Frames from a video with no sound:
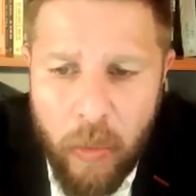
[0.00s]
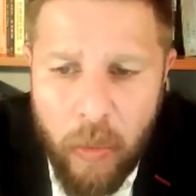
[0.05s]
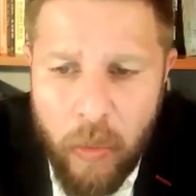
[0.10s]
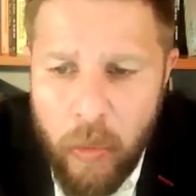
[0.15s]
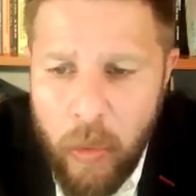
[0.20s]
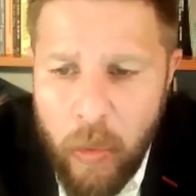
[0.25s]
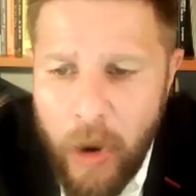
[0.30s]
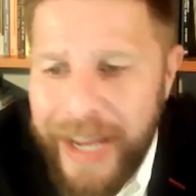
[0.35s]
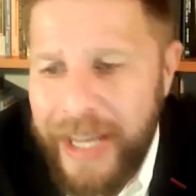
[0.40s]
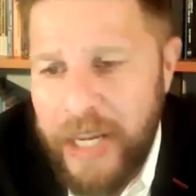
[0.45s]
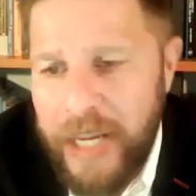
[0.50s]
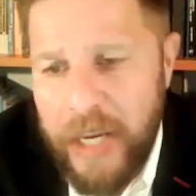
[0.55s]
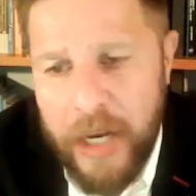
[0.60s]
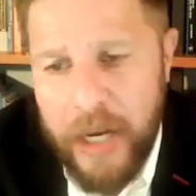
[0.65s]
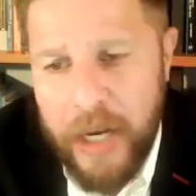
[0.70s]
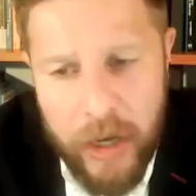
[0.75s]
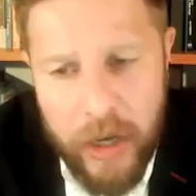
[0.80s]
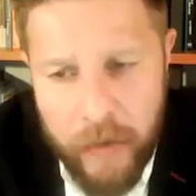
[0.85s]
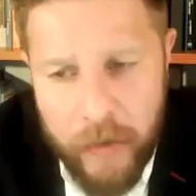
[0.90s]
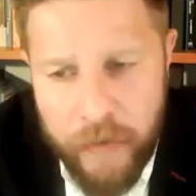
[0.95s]
what
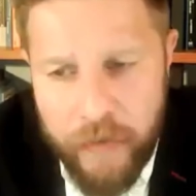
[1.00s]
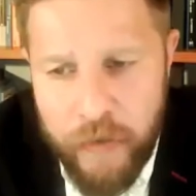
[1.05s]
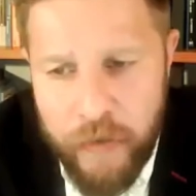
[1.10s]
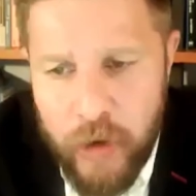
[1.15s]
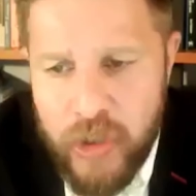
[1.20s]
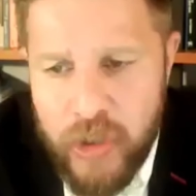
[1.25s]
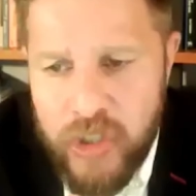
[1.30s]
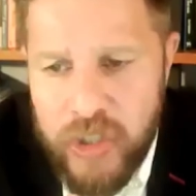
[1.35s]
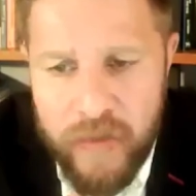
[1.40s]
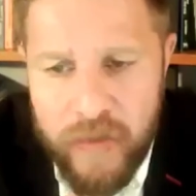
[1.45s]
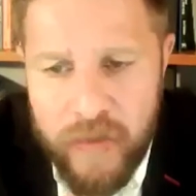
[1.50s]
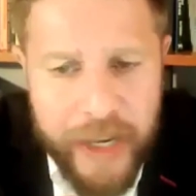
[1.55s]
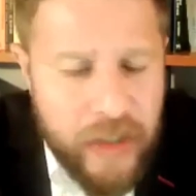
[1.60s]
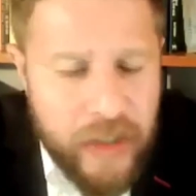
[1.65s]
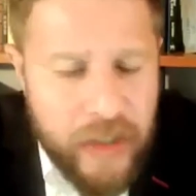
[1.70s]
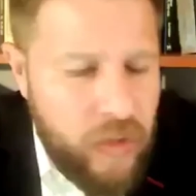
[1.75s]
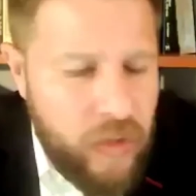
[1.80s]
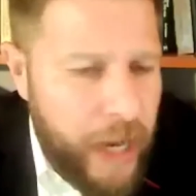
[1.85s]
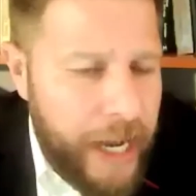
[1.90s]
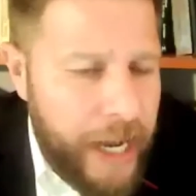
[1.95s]
year first
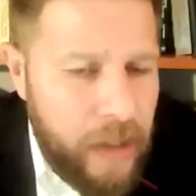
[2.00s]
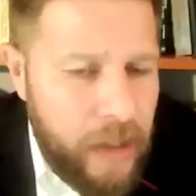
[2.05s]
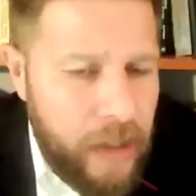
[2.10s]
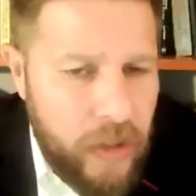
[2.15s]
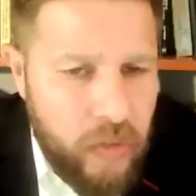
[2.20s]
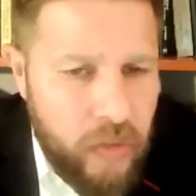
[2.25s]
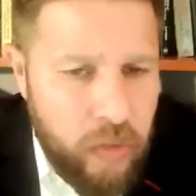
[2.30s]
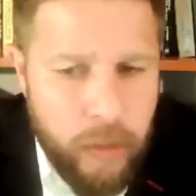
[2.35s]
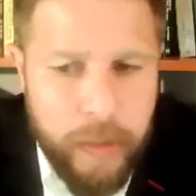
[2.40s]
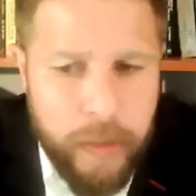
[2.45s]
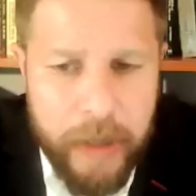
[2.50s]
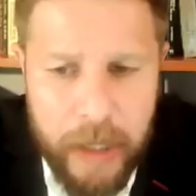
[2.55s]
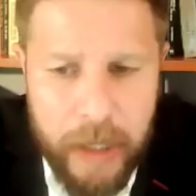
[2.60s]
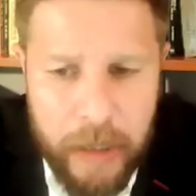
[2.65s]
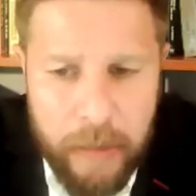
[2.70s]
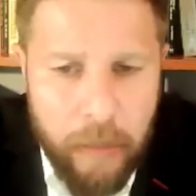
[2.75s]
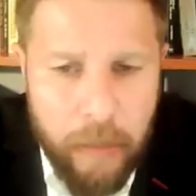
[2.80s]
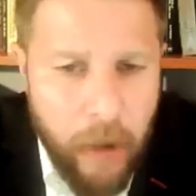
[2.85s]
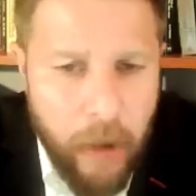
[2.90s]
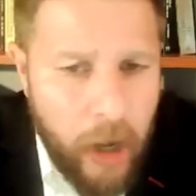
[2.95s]
advanced reactors will
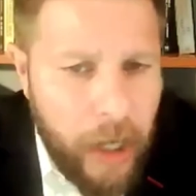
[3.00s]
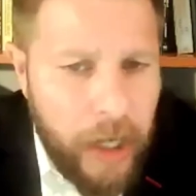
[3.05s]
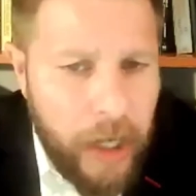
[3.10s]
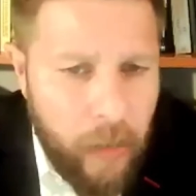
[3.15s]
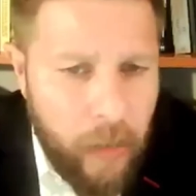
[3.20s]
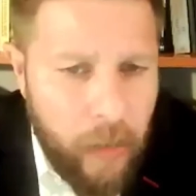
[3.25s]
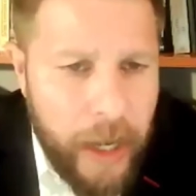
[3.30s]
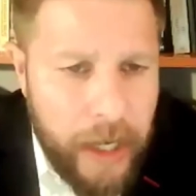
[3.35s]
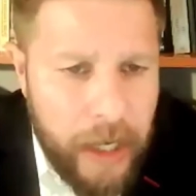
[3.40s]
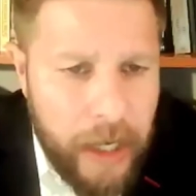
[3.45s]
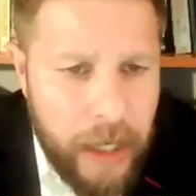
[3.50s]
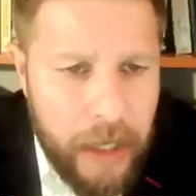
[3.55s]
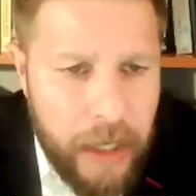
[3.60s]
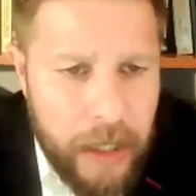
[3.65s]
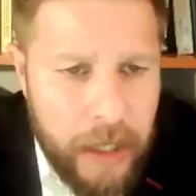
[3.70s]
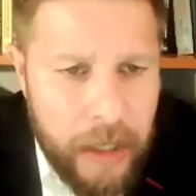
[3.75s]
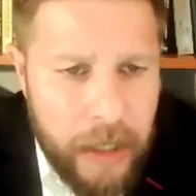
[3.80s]
be market ready?